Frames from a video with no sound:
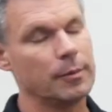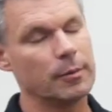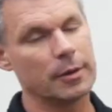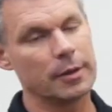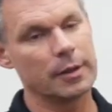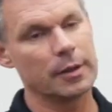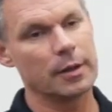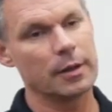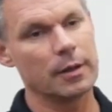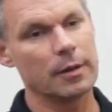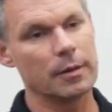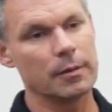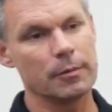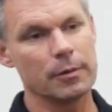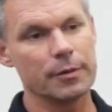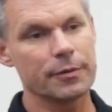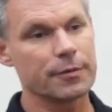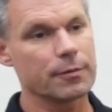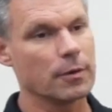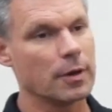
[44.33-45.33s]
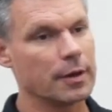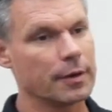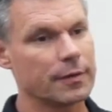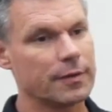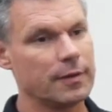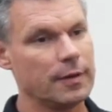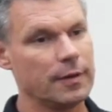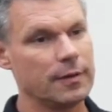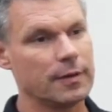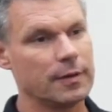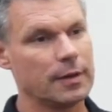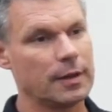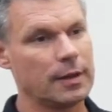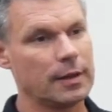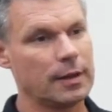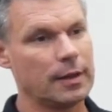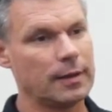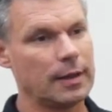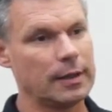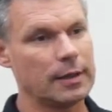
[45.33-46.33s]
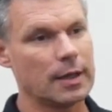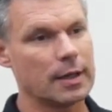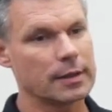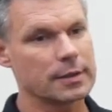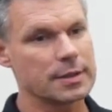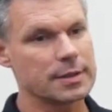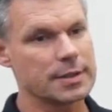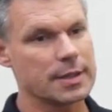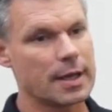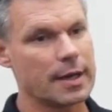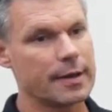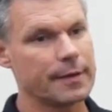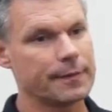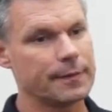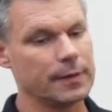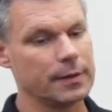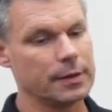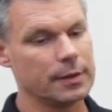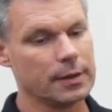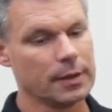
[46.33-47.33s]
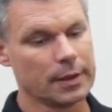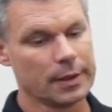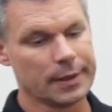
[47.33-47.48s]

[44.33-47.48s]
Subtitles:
won a real strong season, and they knocked us off. And